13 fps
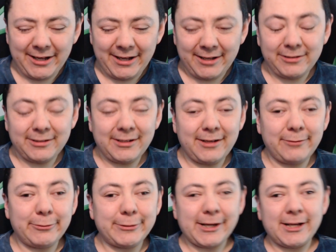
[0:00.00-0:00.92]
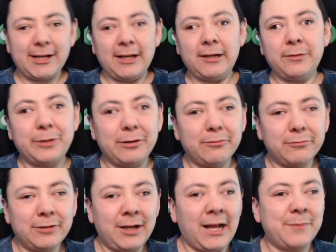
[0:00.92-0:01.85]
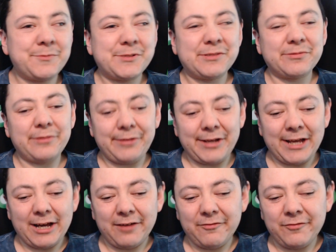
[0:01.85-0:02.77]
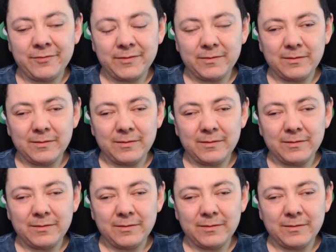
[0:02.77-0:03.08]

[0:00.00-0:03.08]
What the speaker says: and today we're talking about what happens when we have